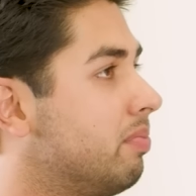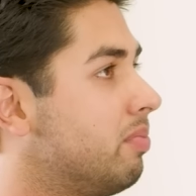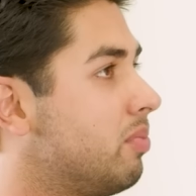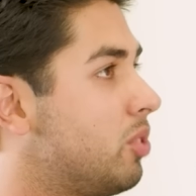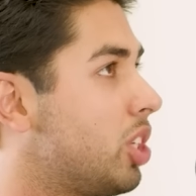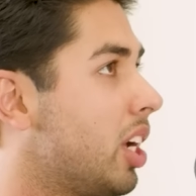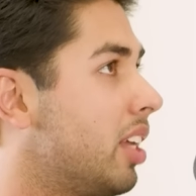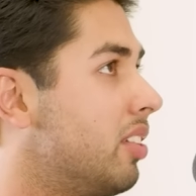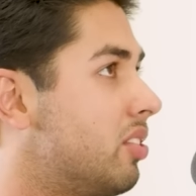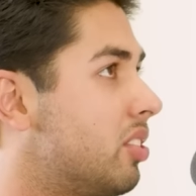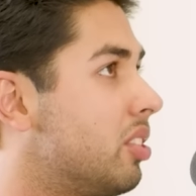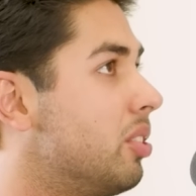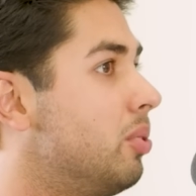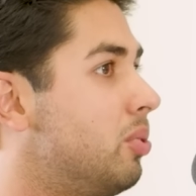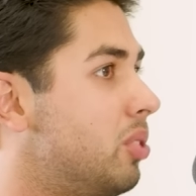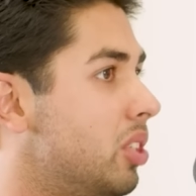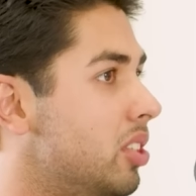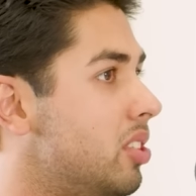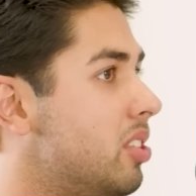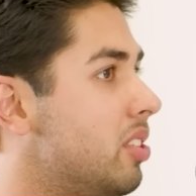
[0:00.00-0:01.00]
Gen 2
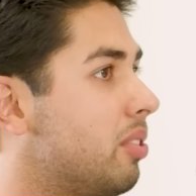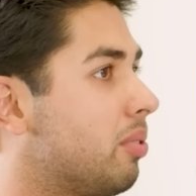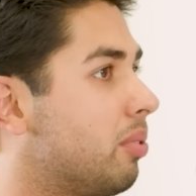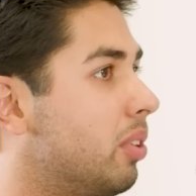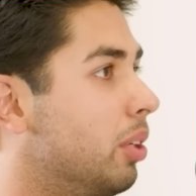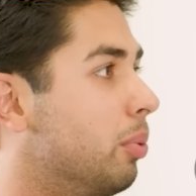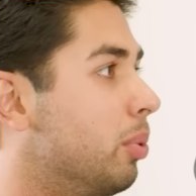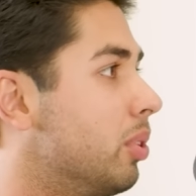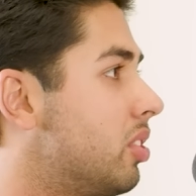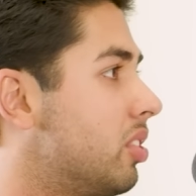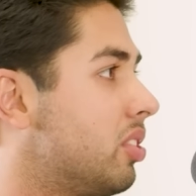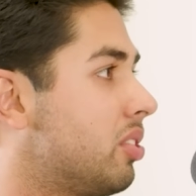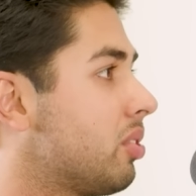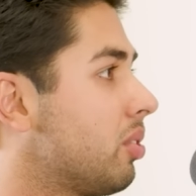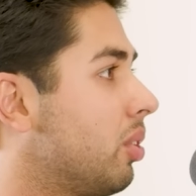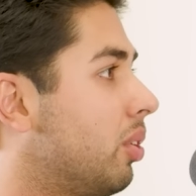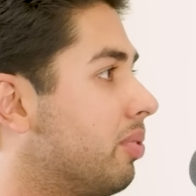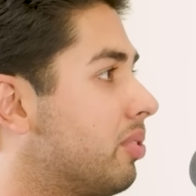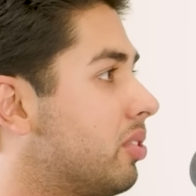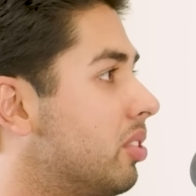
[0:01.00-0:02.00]
GT3, which is
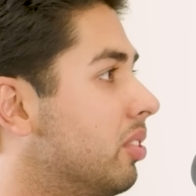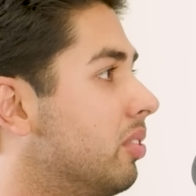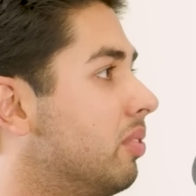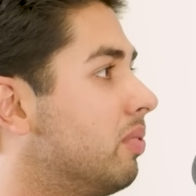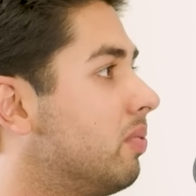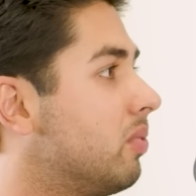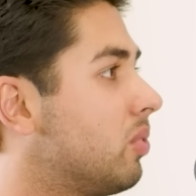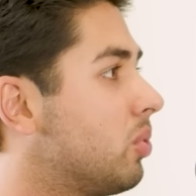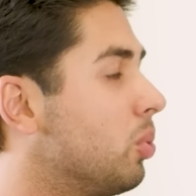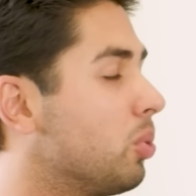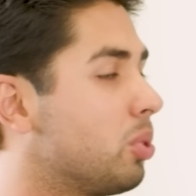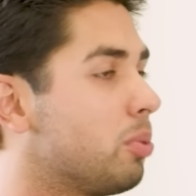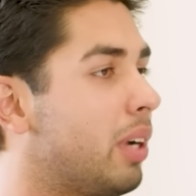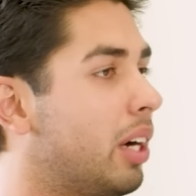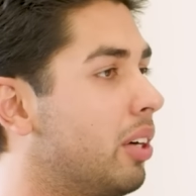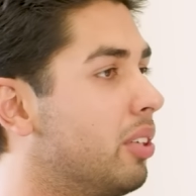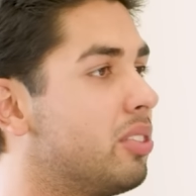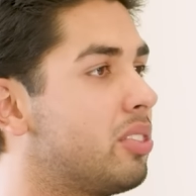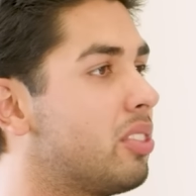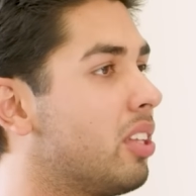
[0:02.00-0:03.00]
often talked
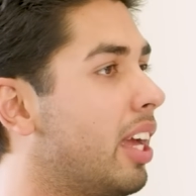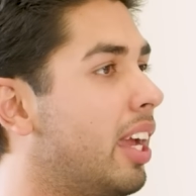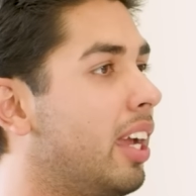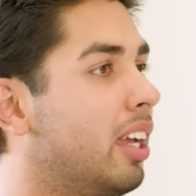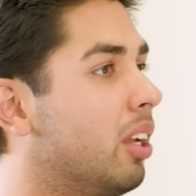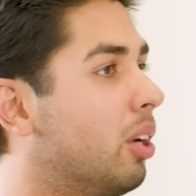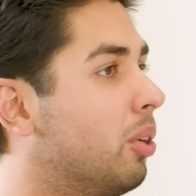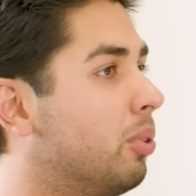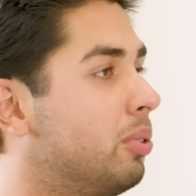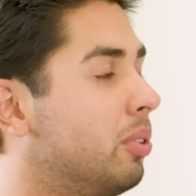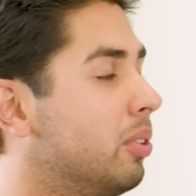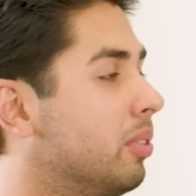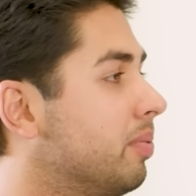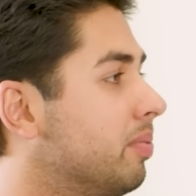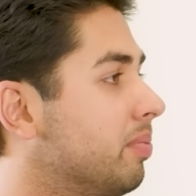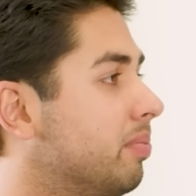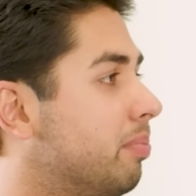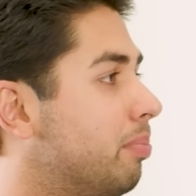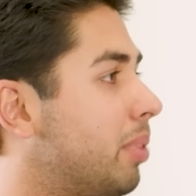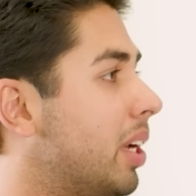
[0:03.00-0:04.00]
about as the Halo
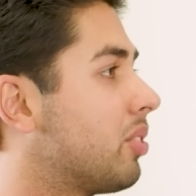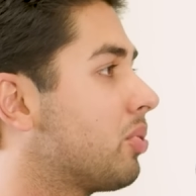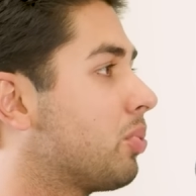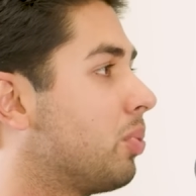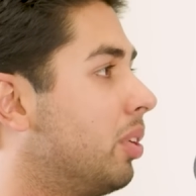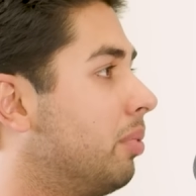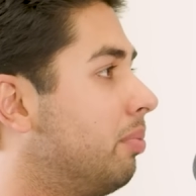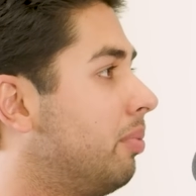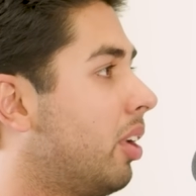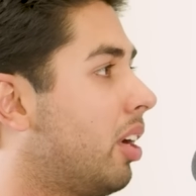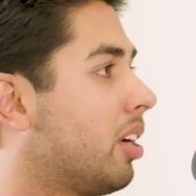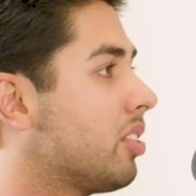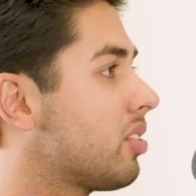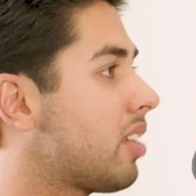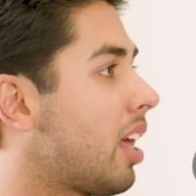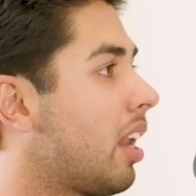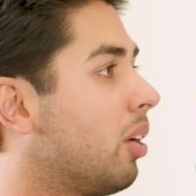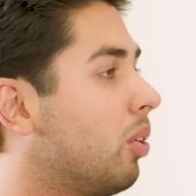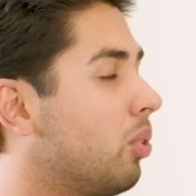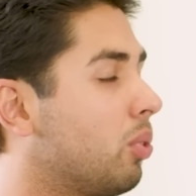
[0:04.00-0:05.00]
best one, last
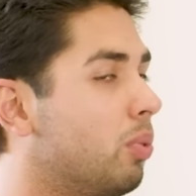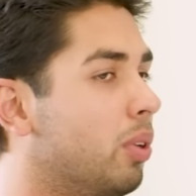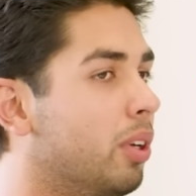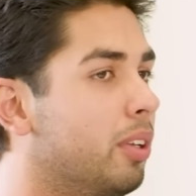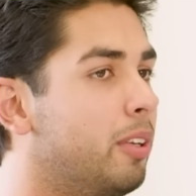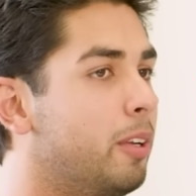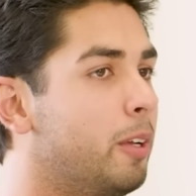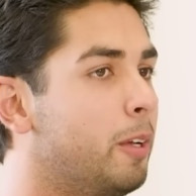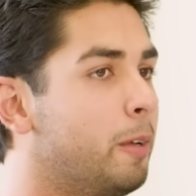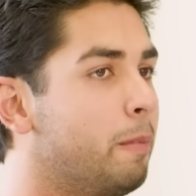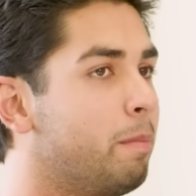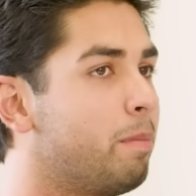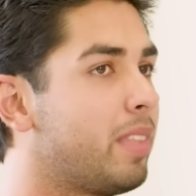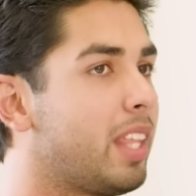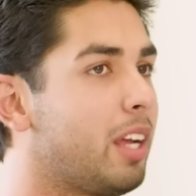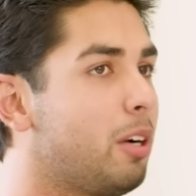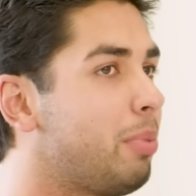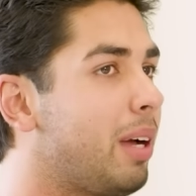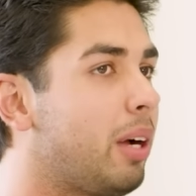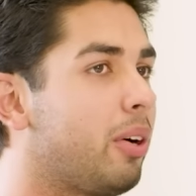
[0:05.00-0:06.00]
analog one,
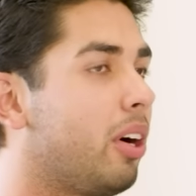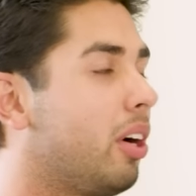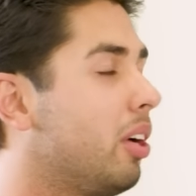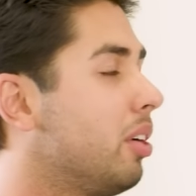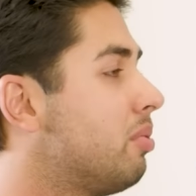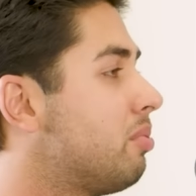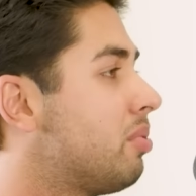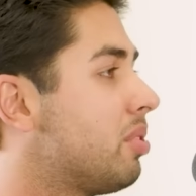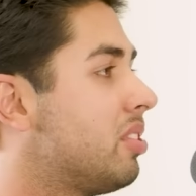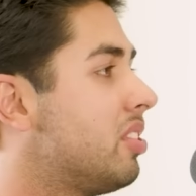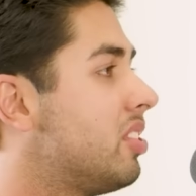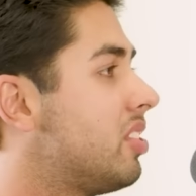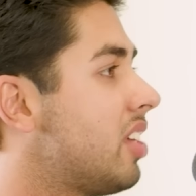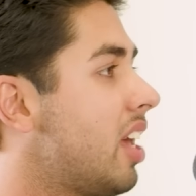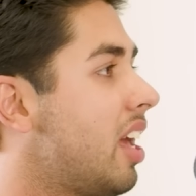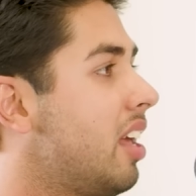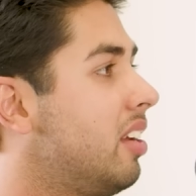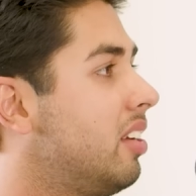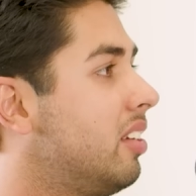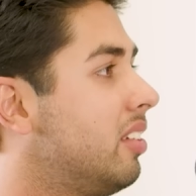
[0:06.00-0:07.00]
they're about
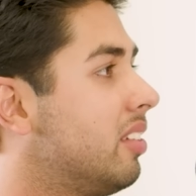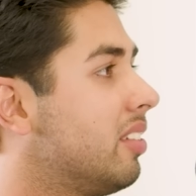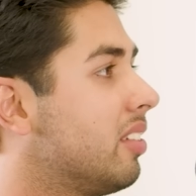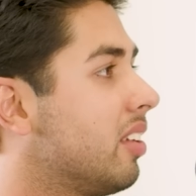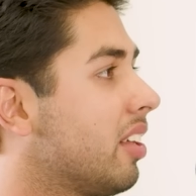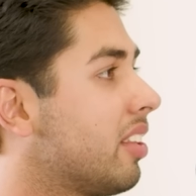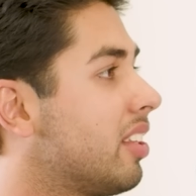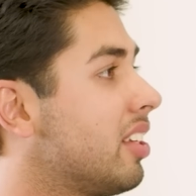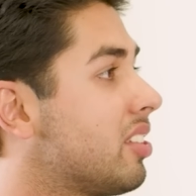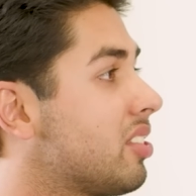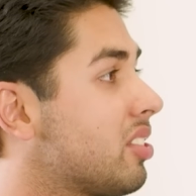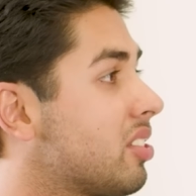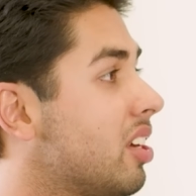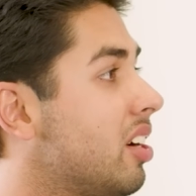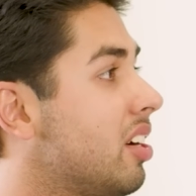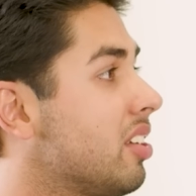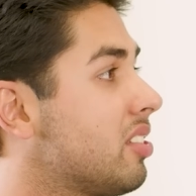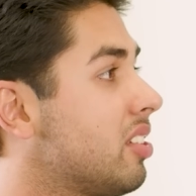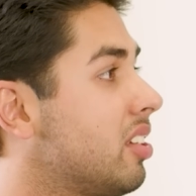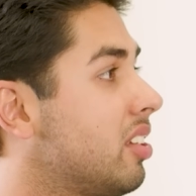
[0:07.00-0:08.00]
110, I think,
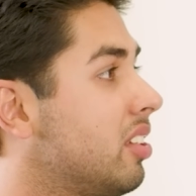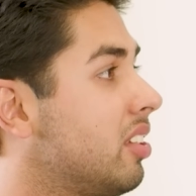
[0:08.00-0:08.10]
starting.